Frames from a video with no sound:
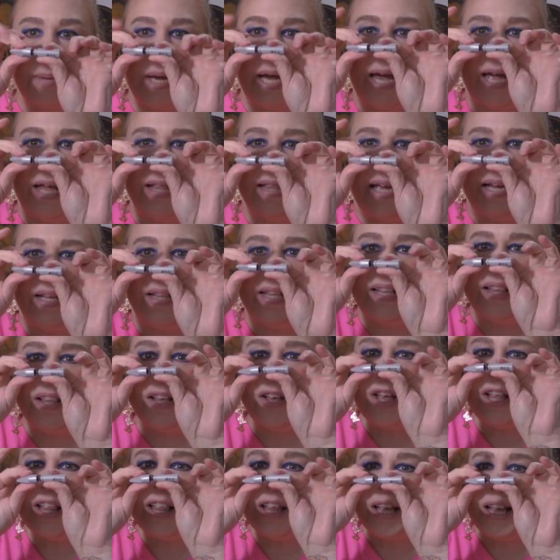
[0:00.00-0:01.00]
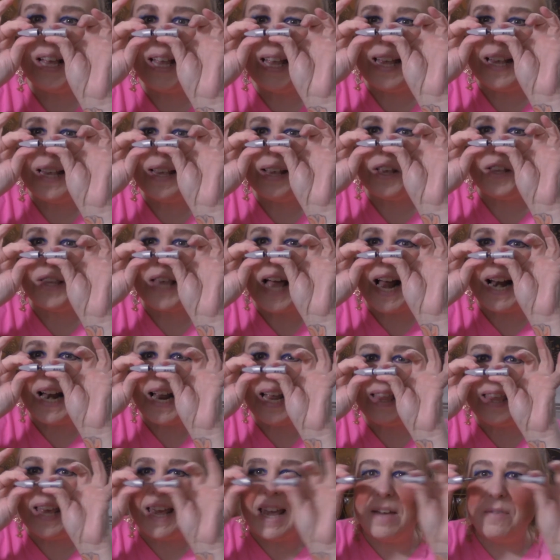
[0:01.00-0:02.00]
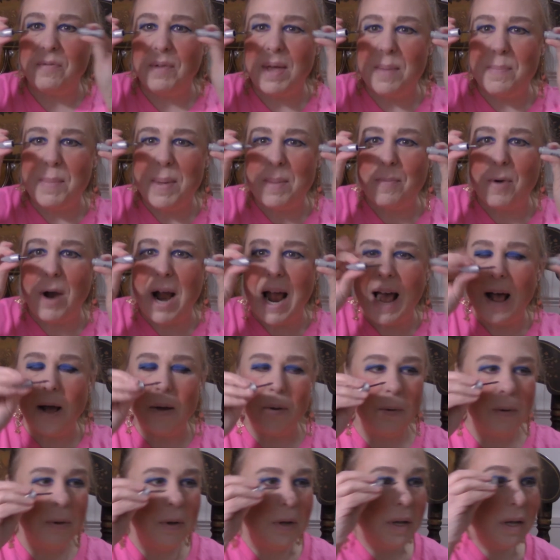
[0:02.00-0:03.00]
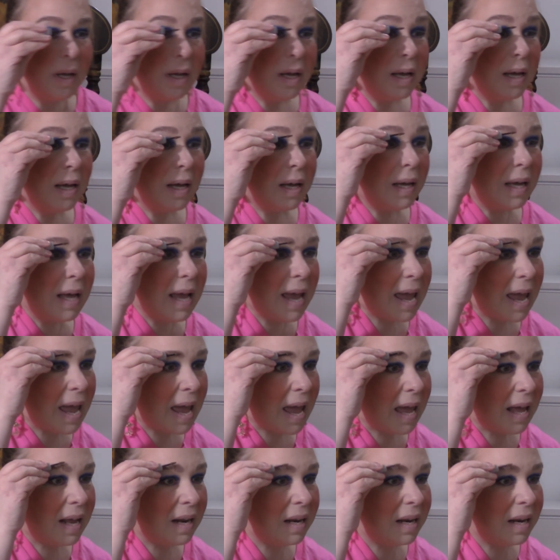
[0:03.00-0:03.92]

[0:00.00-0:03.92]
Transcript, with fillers: I got like this, oh, look at this little tiny thing up, give me brow.